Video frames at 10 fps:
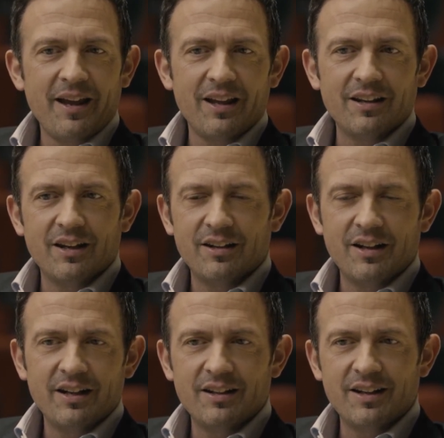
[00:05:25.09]
And, and,
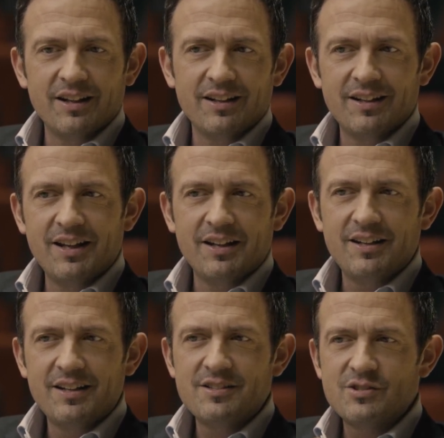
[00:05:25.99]
and, and,
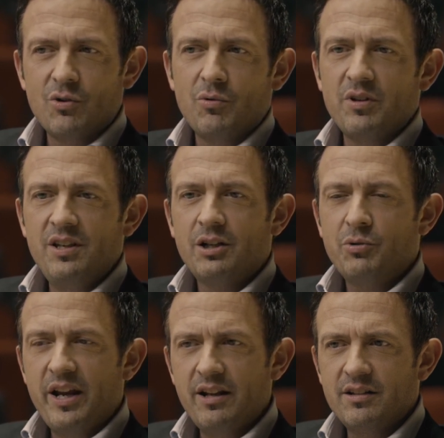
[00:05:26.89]
and so he
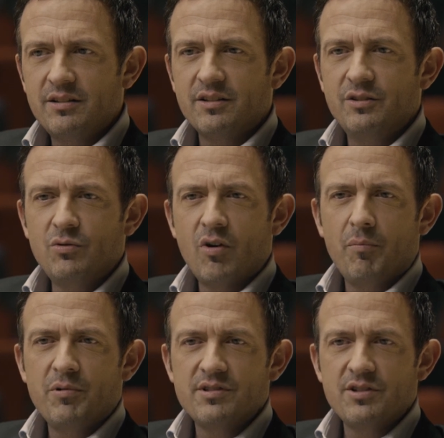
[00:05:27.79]
created new
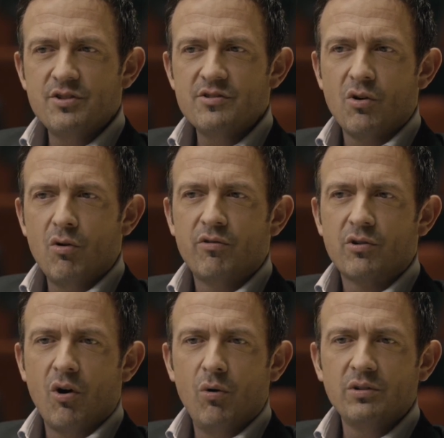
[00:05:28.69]
compositions
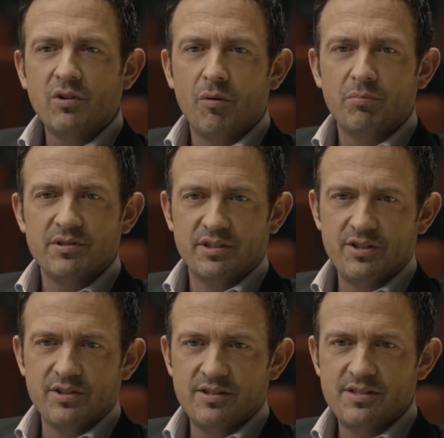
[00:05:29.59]
over old
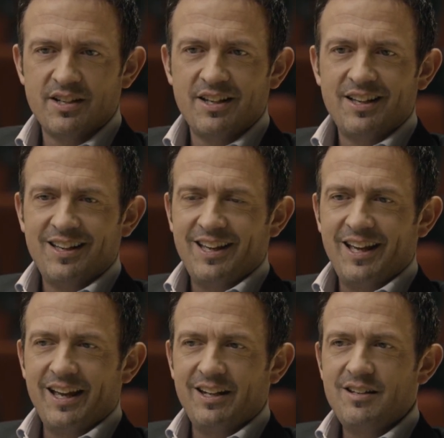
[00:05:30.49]
compositions.
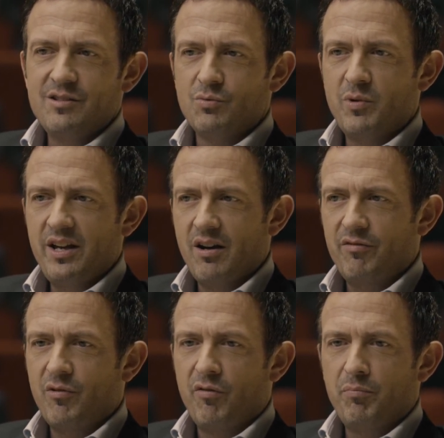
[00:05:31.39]
And his way
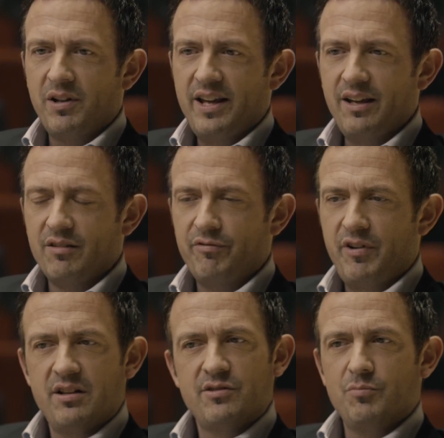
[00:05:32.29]
of, of playing
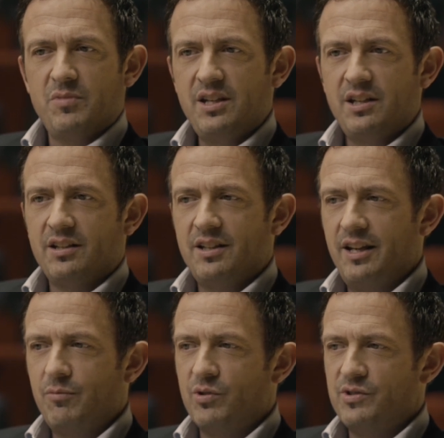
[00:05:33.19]
felt to me,
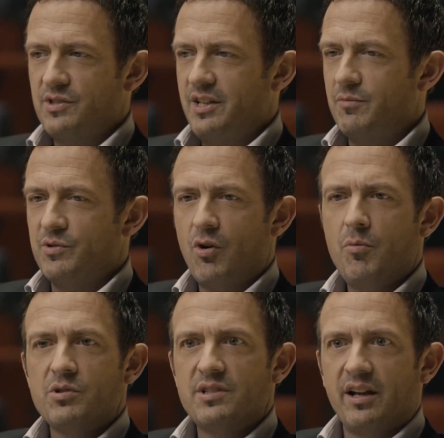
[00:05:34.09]
it was, it was
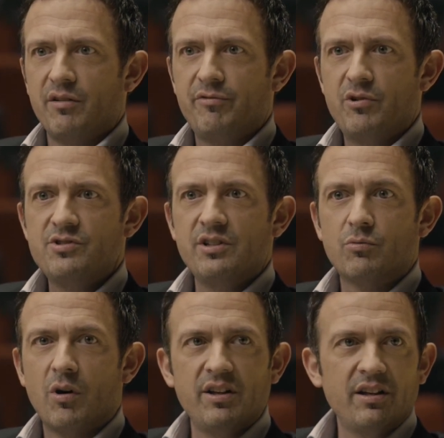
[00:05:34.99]
almost like a first
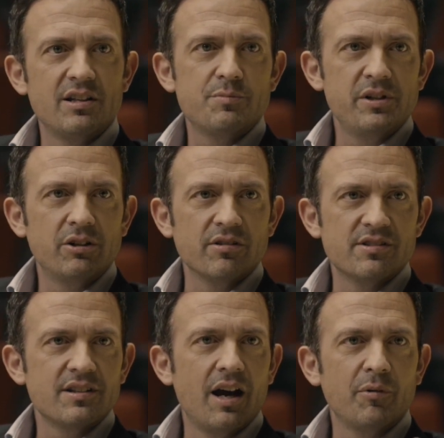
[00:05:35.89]
erotic
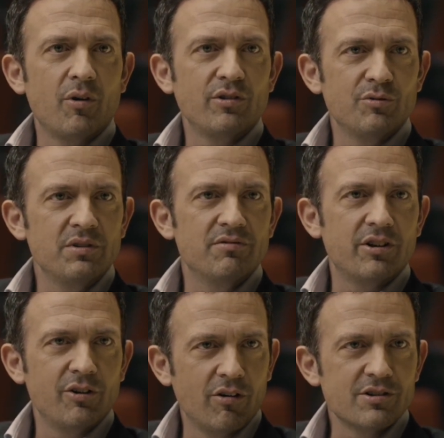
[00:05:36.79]
experience. I'm going to be
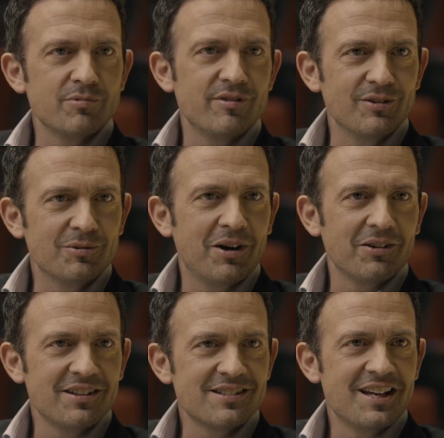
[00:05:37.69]
very honest with you
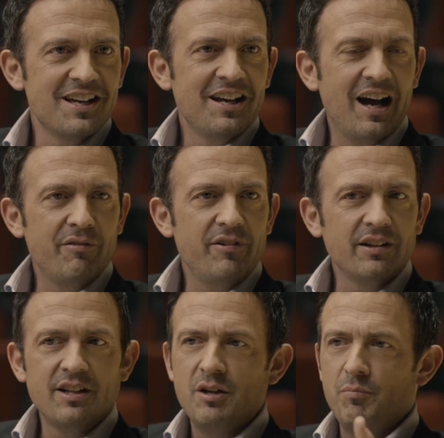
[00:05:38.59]
about this. I
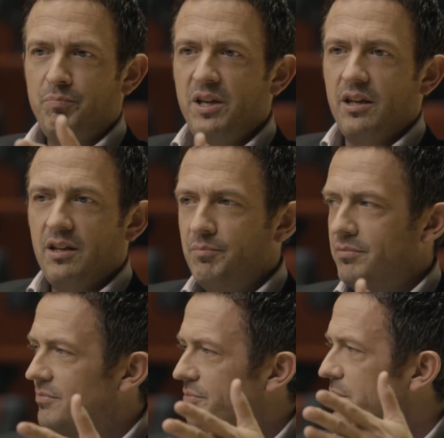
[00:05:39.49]
felt,
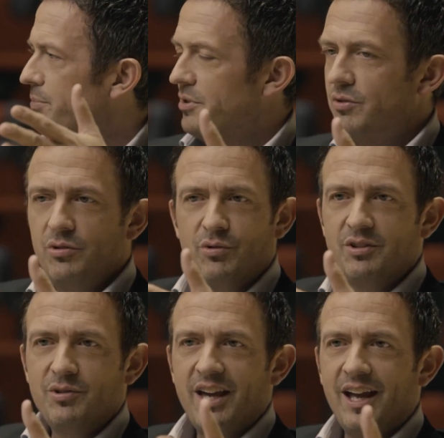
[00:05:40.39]
people, you, you,
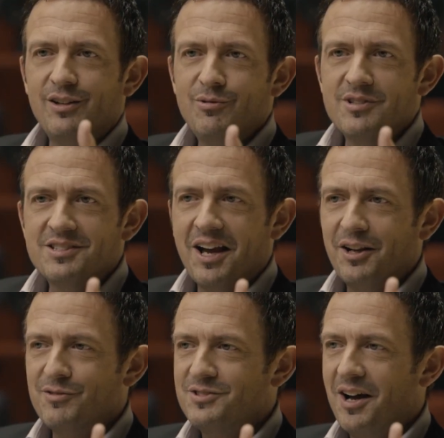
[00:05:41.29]
you can't do this
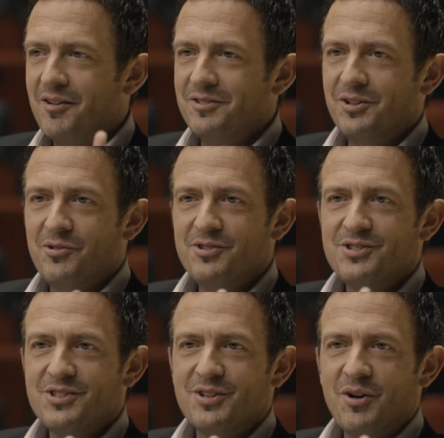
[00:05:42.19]
kind of stuff. You know,
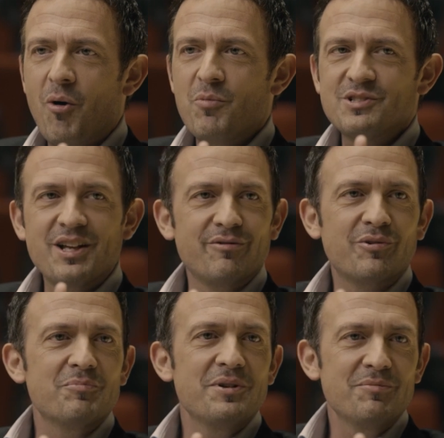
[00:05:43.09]
this is almost like
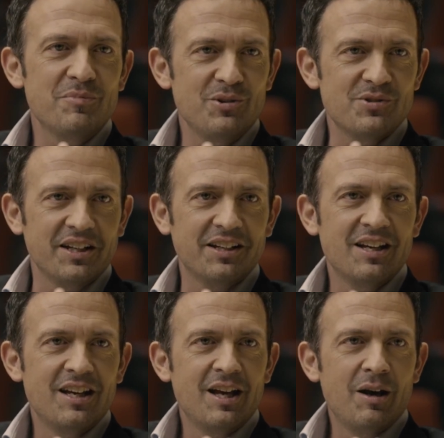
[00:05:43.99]
forbidden music.
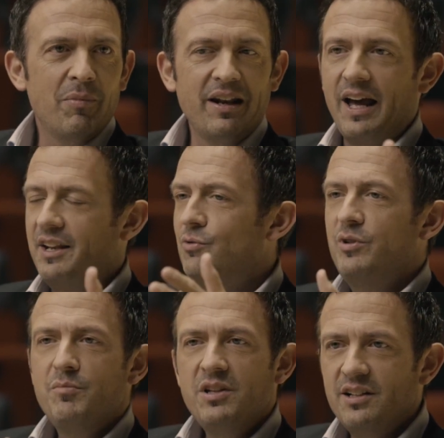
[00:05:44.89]
But I
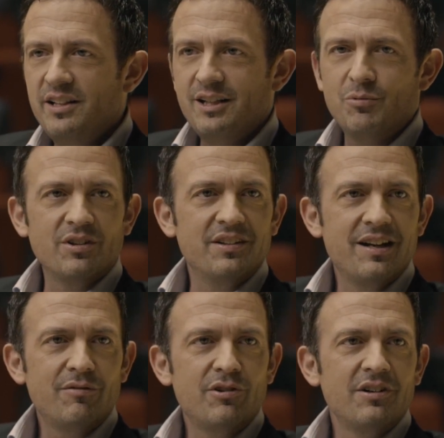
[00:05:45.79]
knew immediately it would
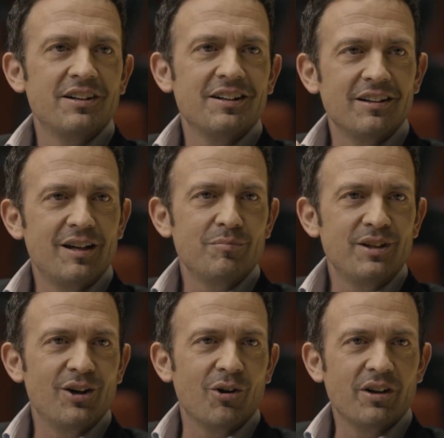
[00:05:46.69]
never let
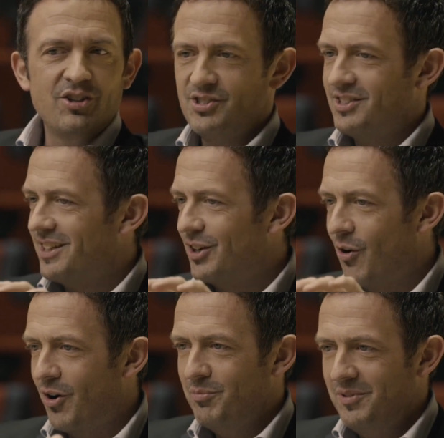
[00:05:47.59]
me go. It just
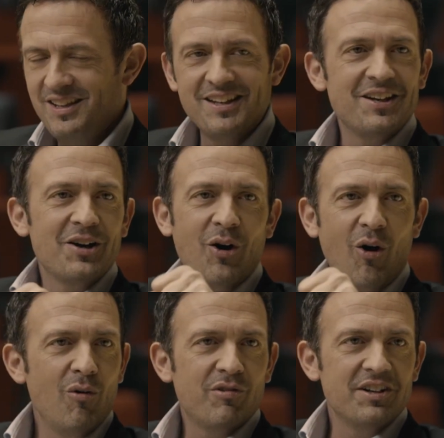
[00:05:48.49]
caught me
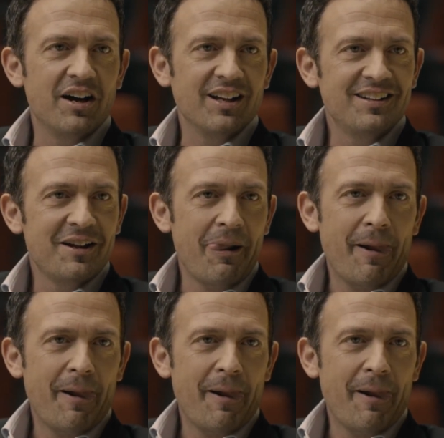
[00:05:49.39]
overnight.